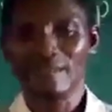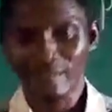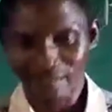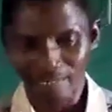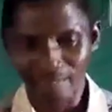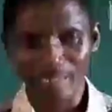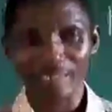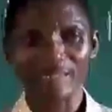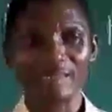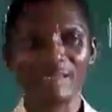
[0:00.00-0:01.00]

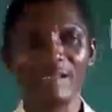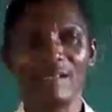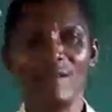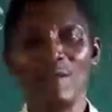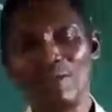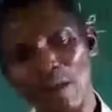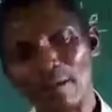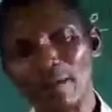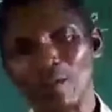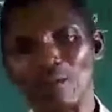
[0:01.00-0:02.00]
sitting.
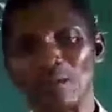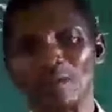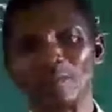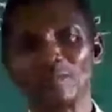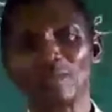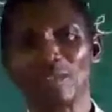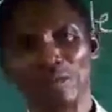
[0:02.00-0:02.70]
Very good.